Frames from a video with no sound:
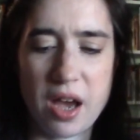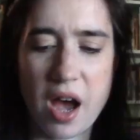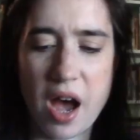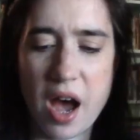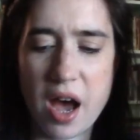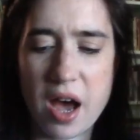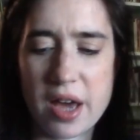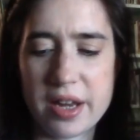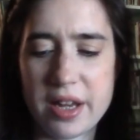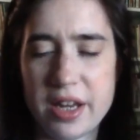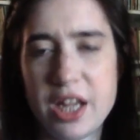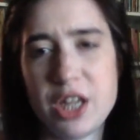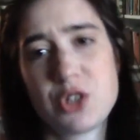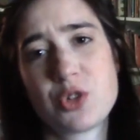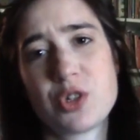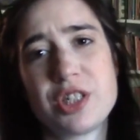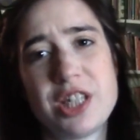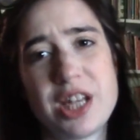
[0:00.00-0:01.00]
odd and
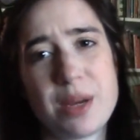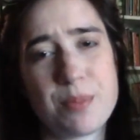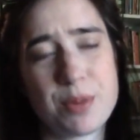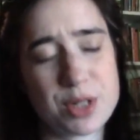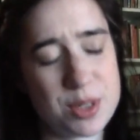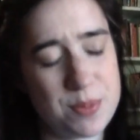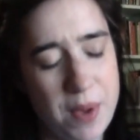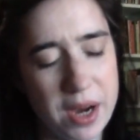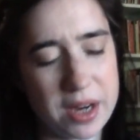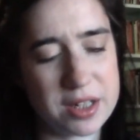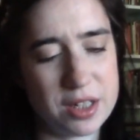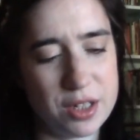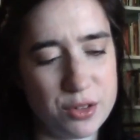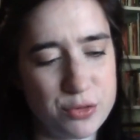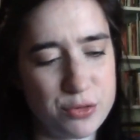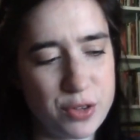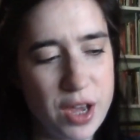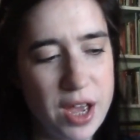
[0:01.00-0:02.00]
interesting
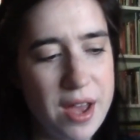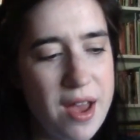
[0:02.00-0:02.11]
perspective.